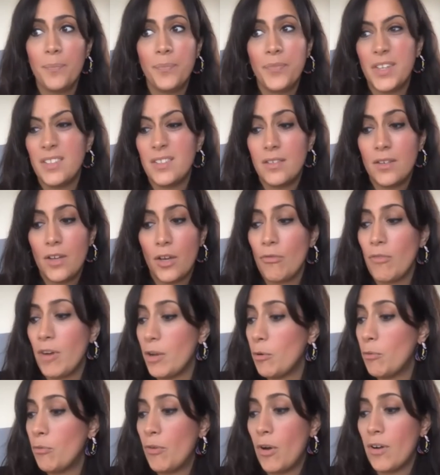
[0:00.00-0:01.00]
There's no right
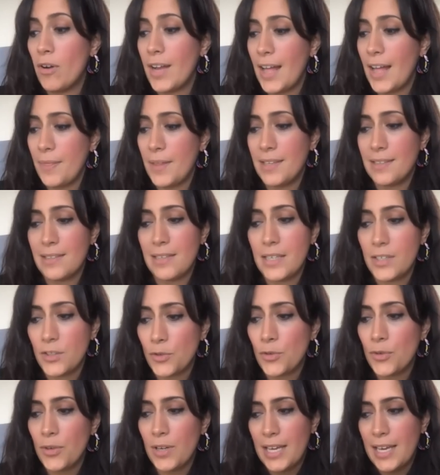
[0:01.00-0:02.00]
or wrong, and there's
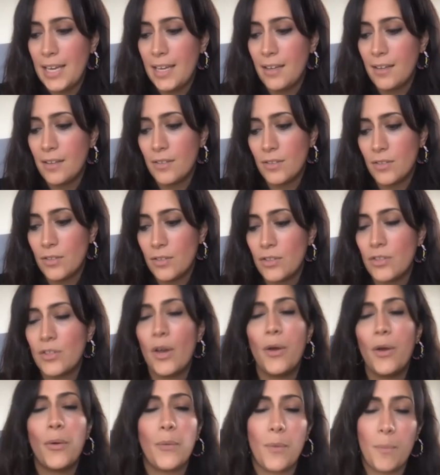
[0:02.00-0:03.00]
literally
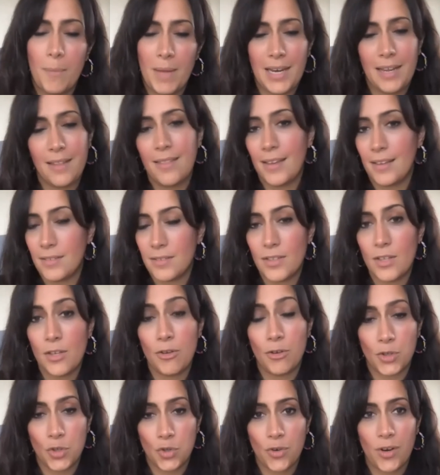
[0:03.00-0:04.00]
so many things that
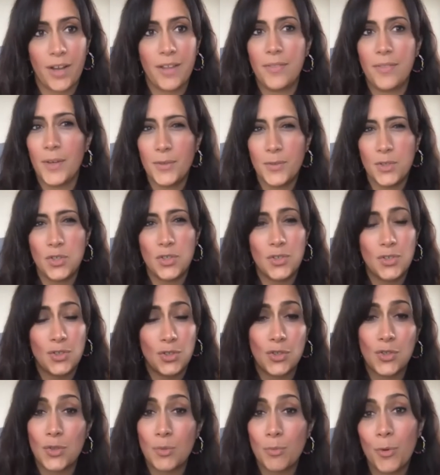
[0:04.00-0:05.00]
you could try. Those are just a
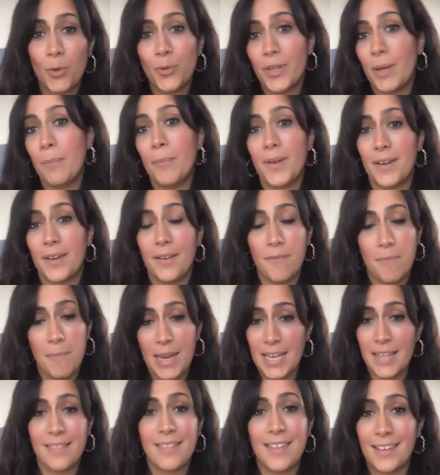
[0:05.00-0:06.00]
small number of
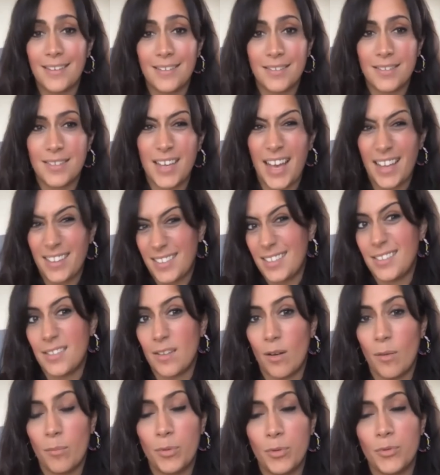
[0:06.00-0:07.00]
many things as
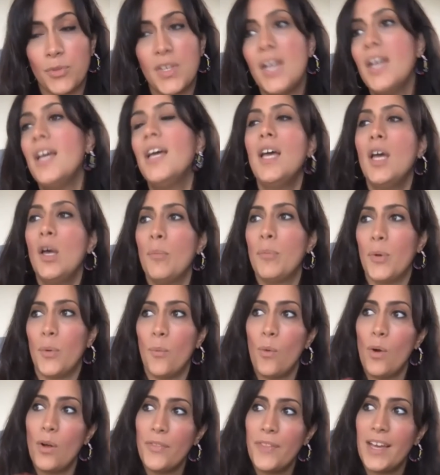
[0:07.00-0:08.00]
examples. But
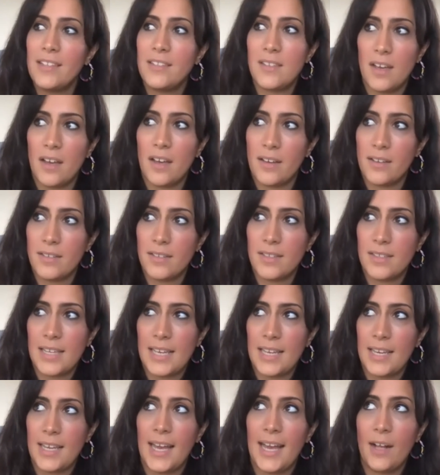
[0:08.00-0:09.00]
what that does,
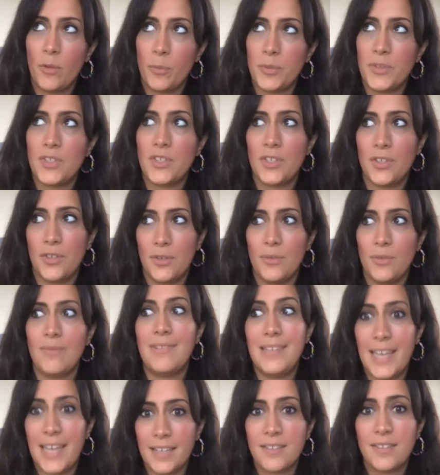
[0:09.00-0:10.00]
it helps to
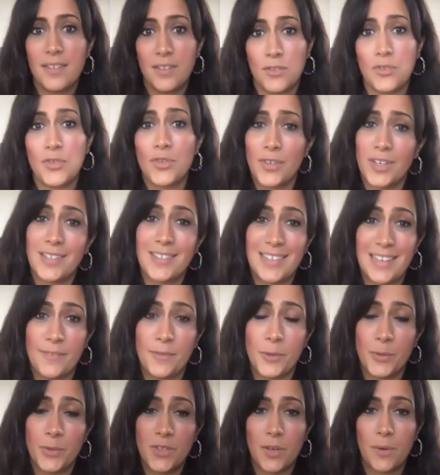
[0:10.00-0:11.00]
lessen stress levels.